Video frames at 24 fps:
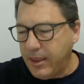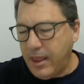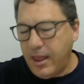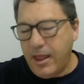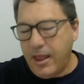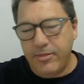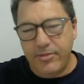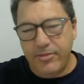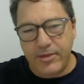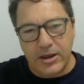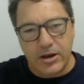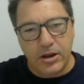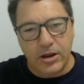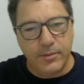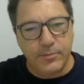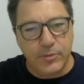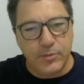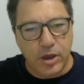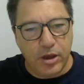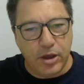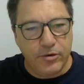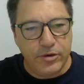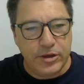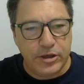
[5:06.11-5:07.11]
And then I'm
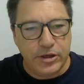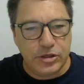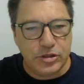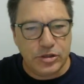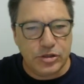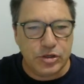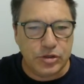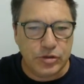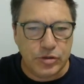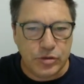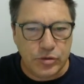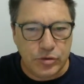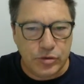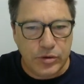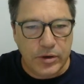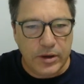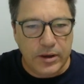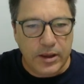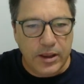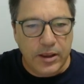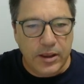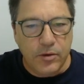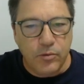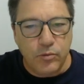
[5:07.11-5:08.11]
going to
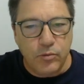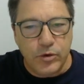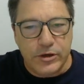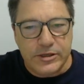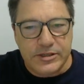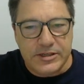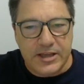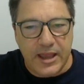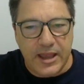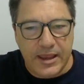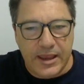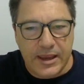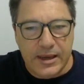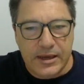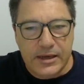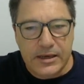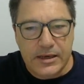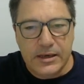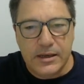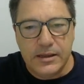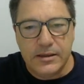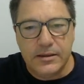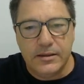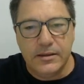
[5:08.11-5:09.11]

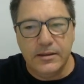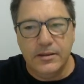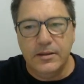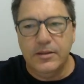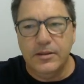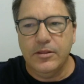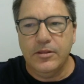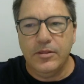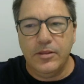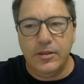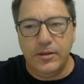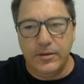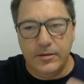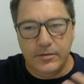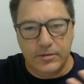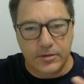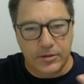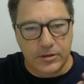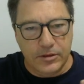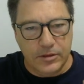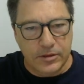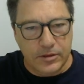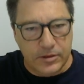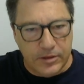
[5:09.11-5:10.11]
retain
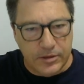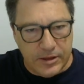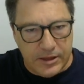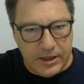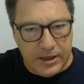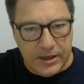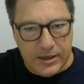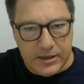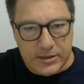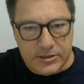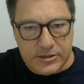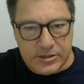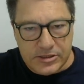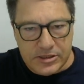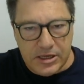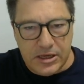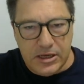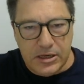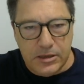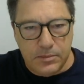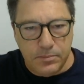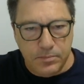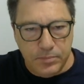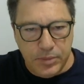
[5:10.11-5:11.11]
the
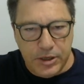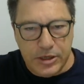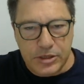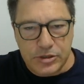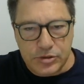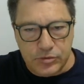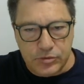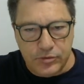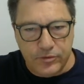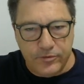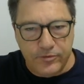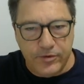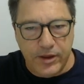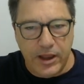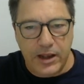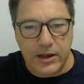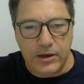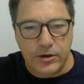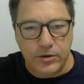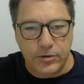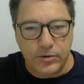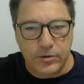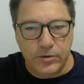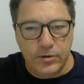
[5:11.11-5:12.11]
scene pixel
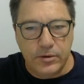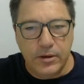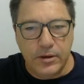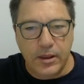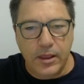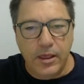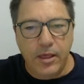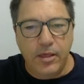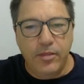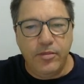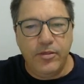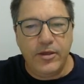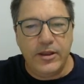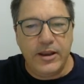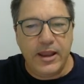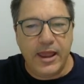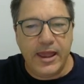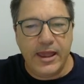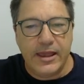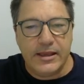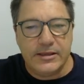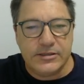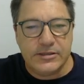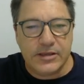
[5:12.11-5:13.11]
value that
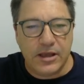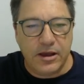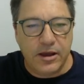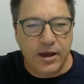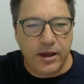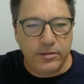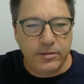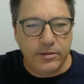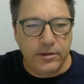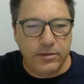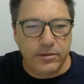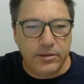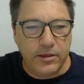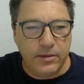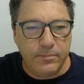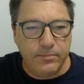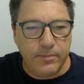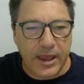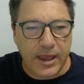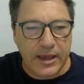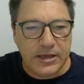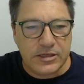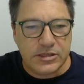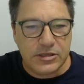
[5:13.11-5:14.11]
has either the
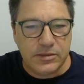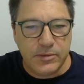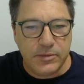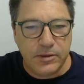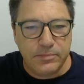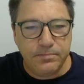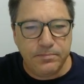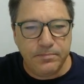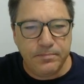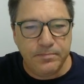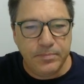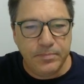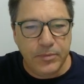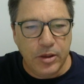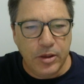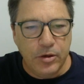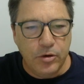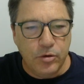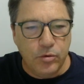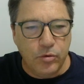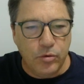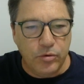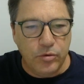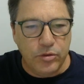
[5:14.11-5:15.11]
maximum
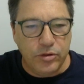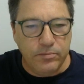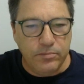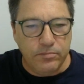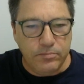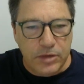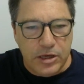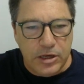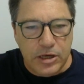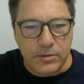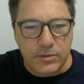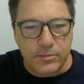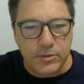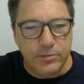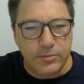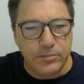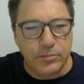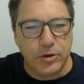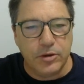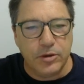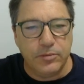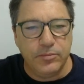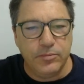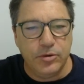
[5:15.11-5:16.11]
or the
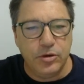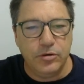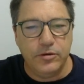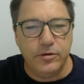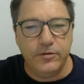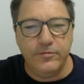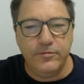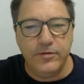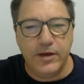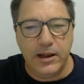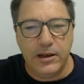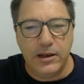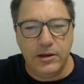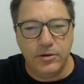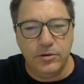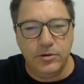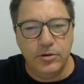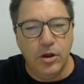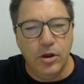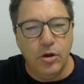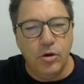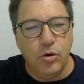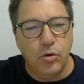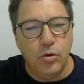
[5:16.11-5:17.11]
minimum computed
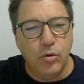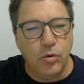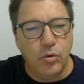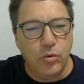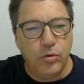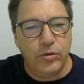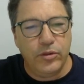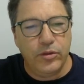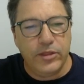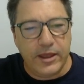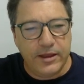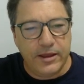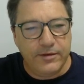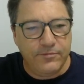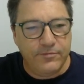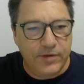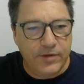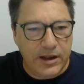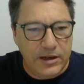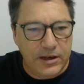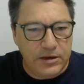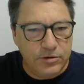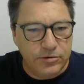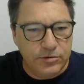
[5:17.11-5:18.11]
value, or that
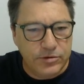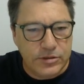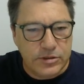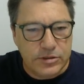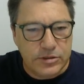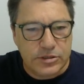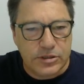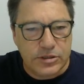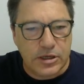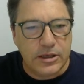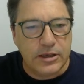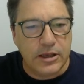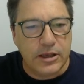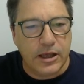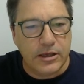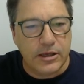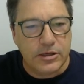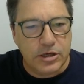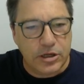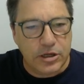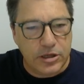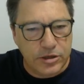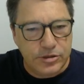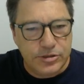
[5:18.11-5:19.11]
value is
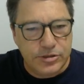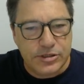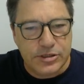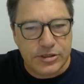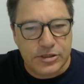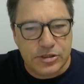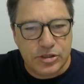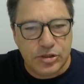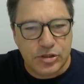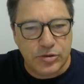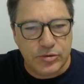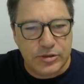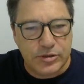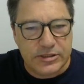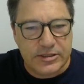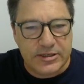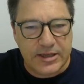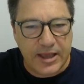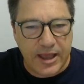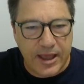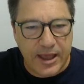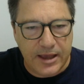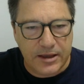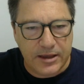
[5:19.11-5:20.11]
closest to a
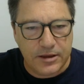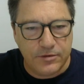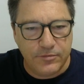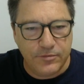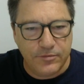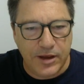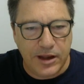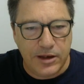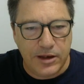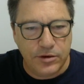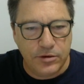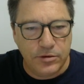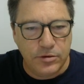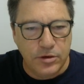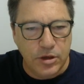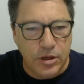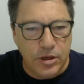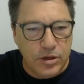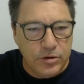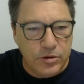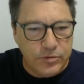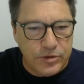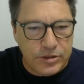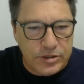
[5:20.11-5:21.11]
target value,
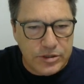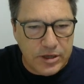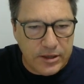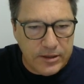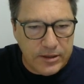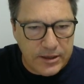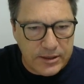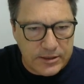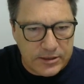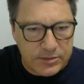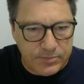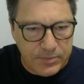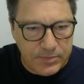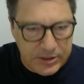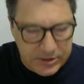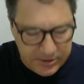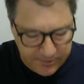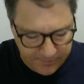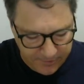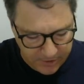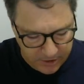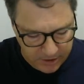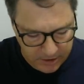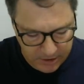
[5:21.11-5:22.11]
which I then
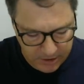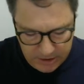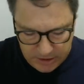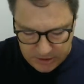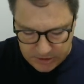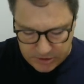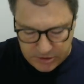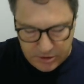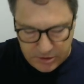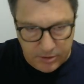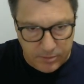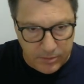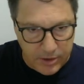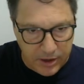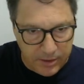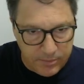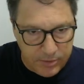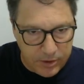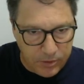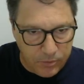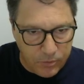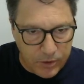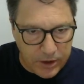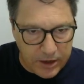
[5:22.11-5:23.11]
specify here. So it might
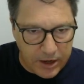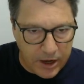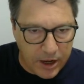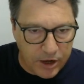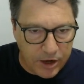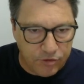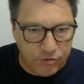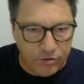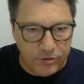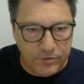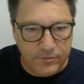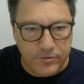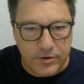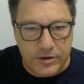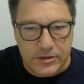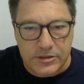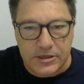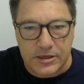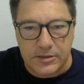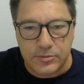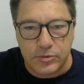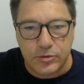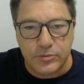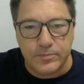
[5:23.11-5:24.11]
be 100, for
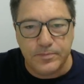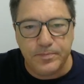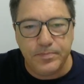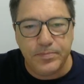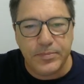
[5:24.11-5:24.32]
example.